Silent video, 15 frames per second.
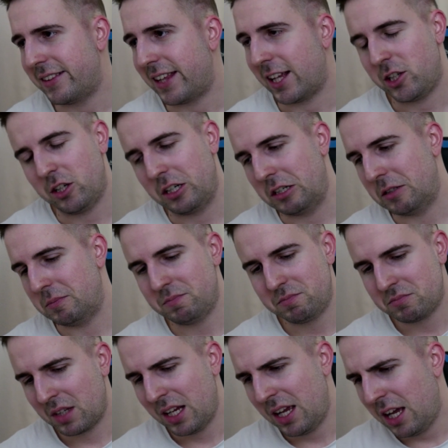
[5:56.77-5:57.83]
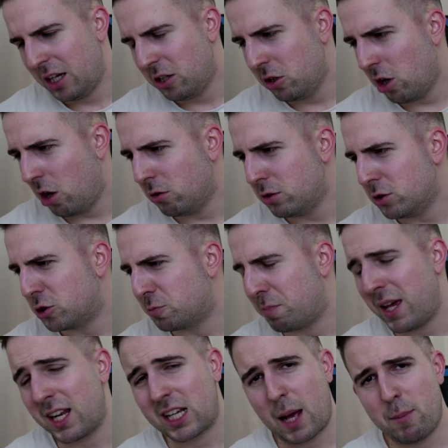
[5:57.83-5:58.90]
that, um, you know, you
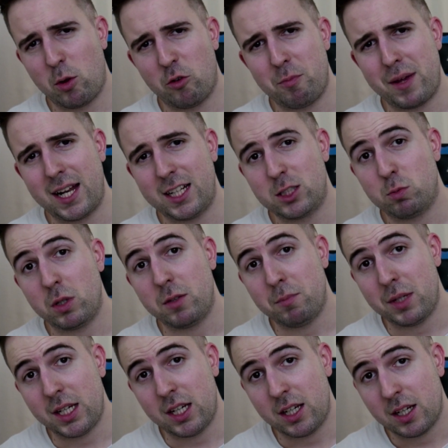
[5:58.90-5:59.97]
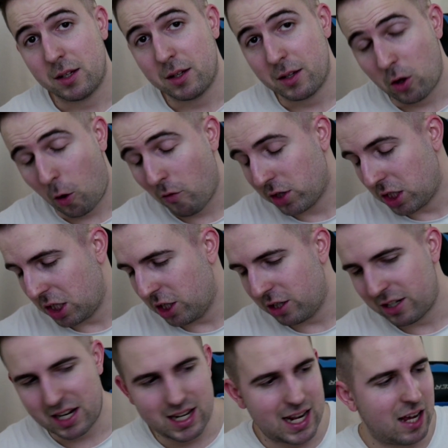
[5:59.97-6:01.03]
spend a couple of minutes with me over here
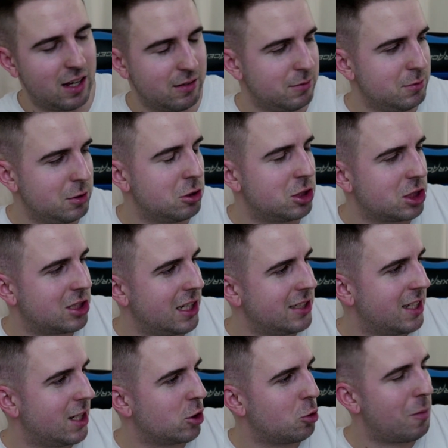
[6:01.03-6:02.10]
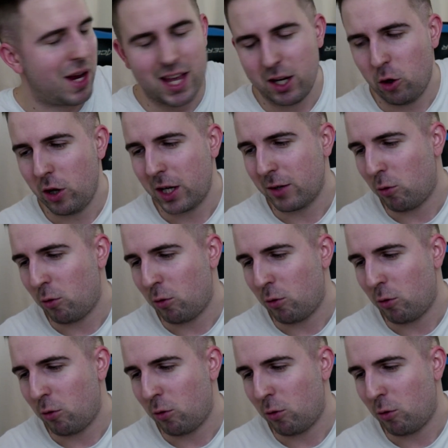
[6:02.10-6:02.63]
and uh, you're just listening to my annoying